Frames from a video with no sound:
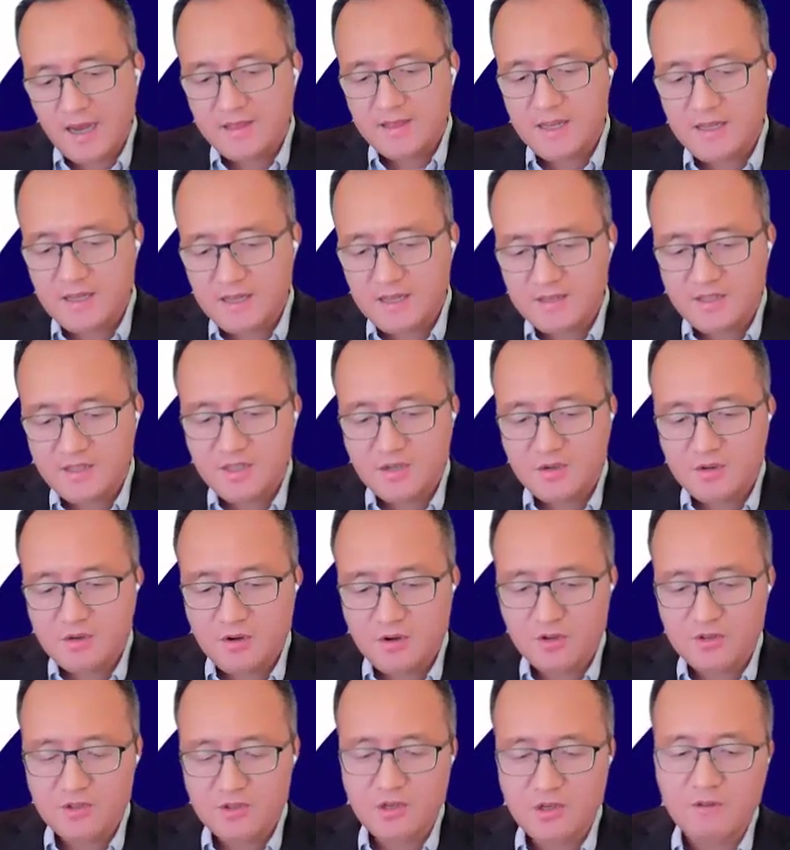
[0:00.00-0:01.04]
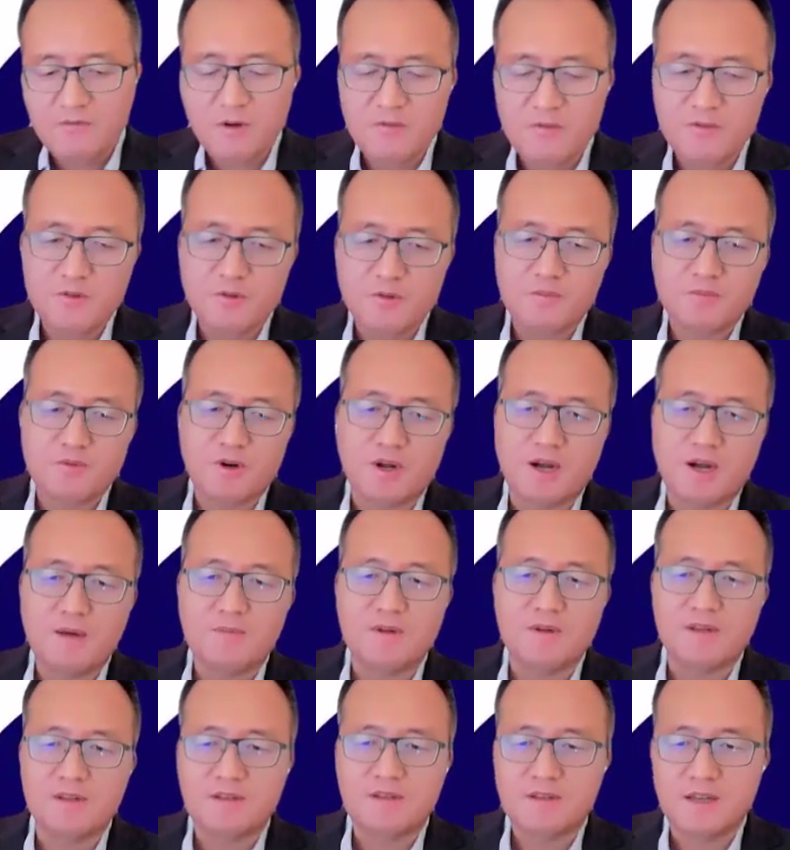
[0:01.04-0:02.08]
think this newco solve a few
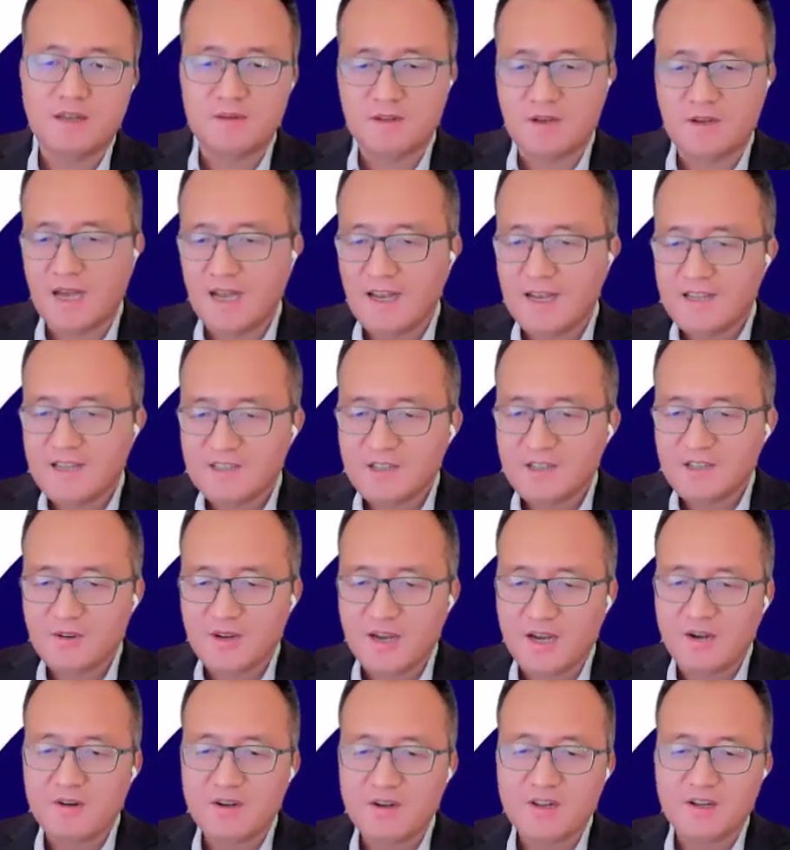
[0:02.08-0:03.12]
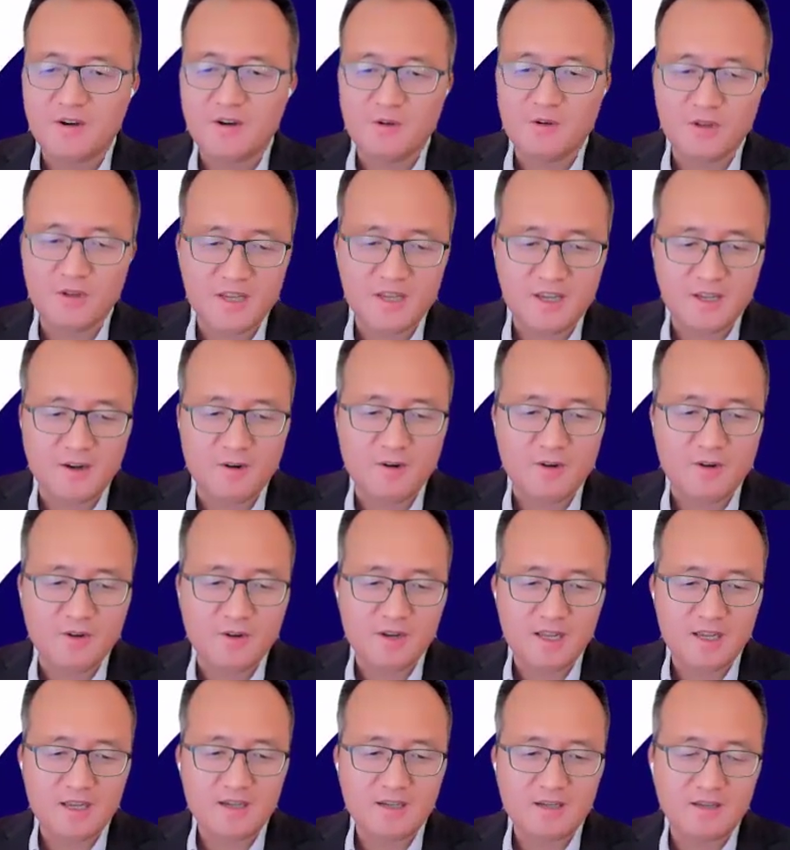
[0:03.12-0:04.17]
problems. You know, I listened to Eric all your
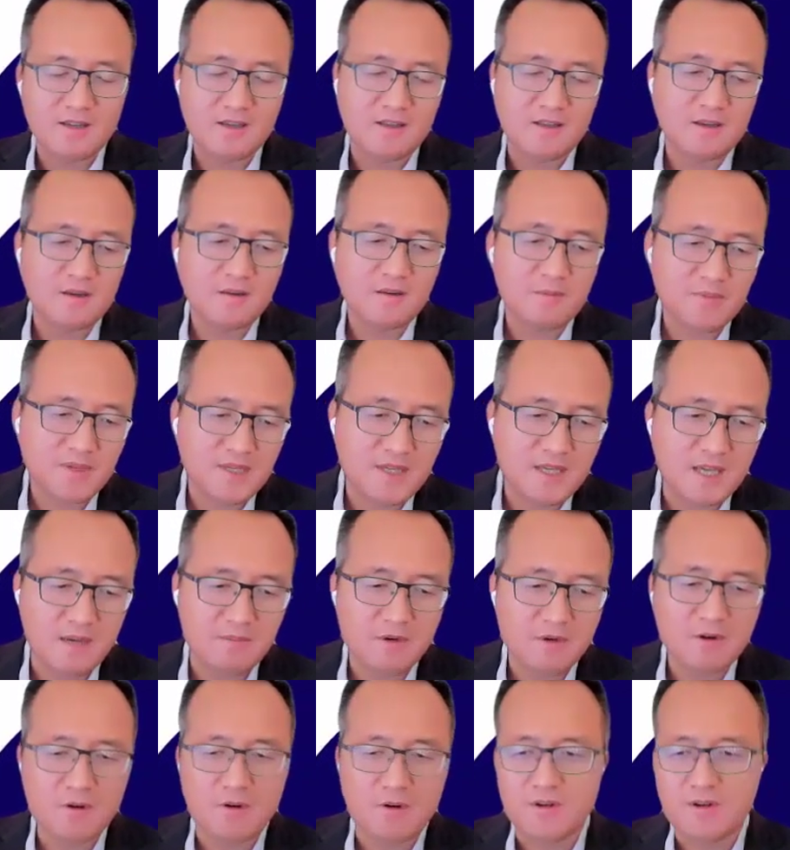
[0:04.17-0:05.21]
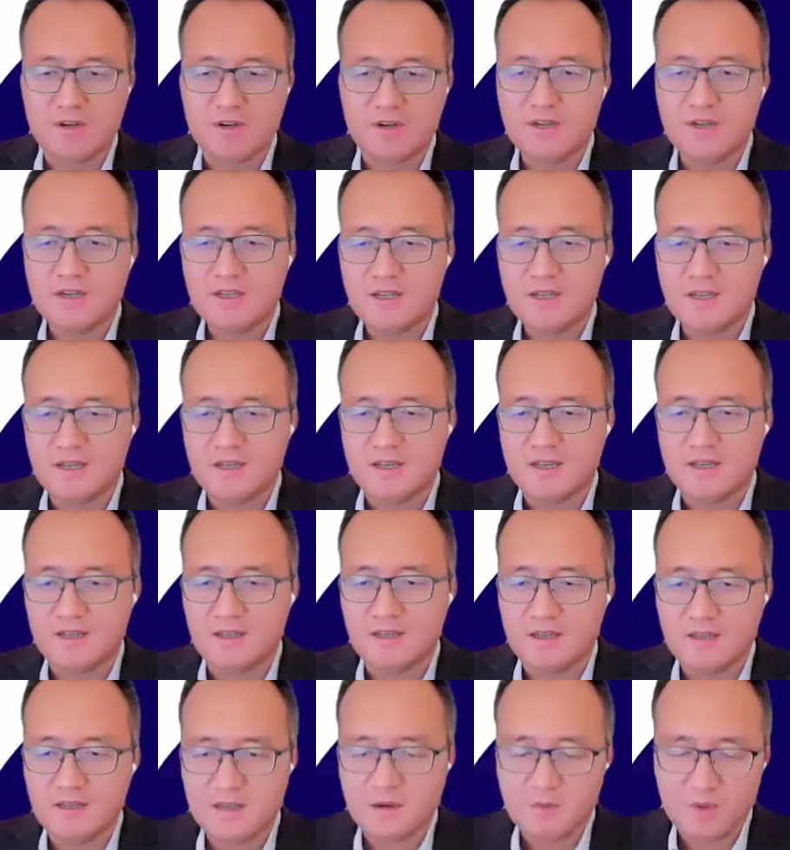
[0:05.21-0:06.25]
like a PM corner
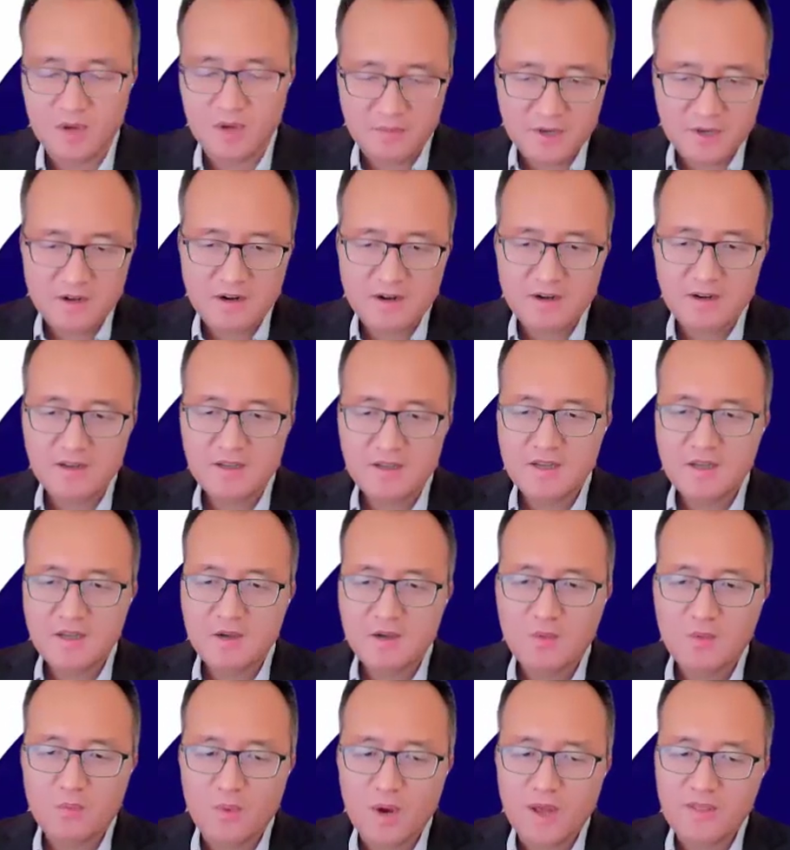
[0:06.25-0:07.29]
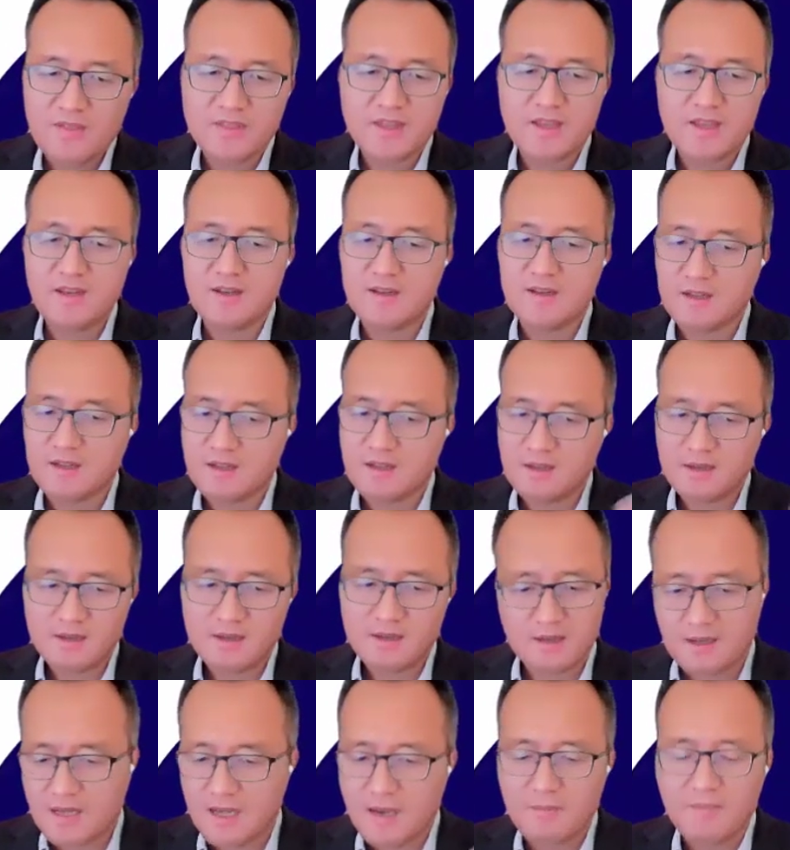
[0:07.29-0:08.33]
webinar. One thing
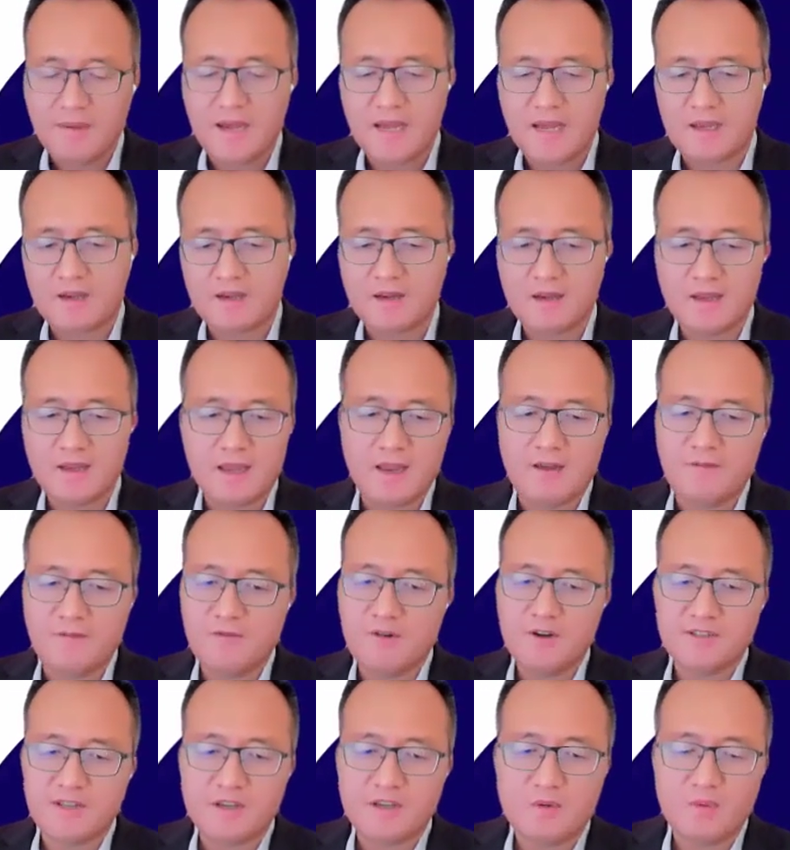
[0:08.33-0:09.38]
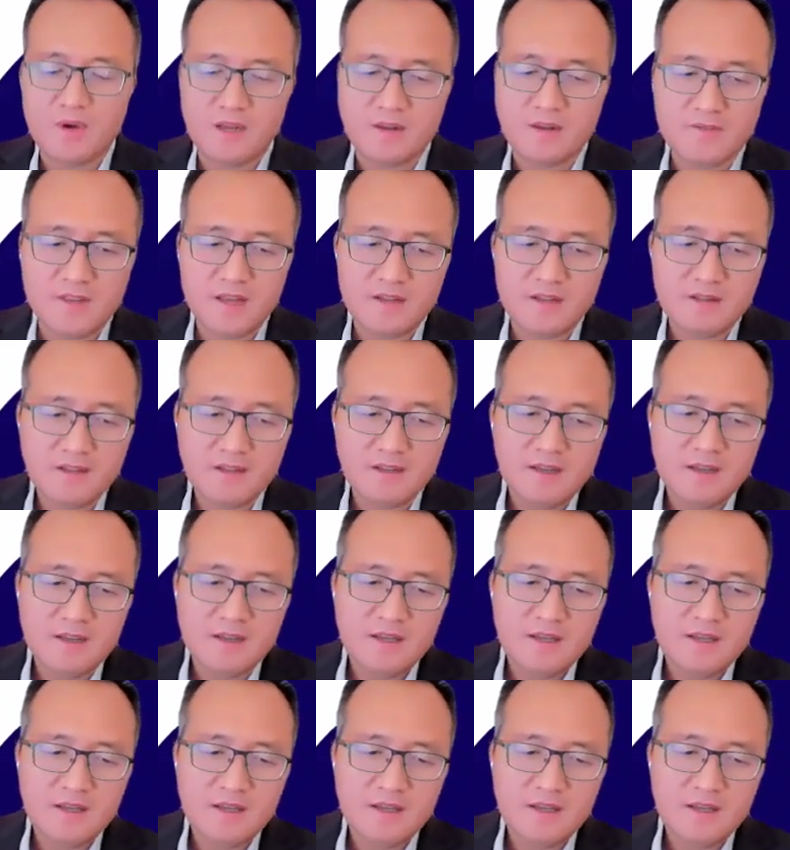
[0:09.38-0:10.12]
come back every single one of them.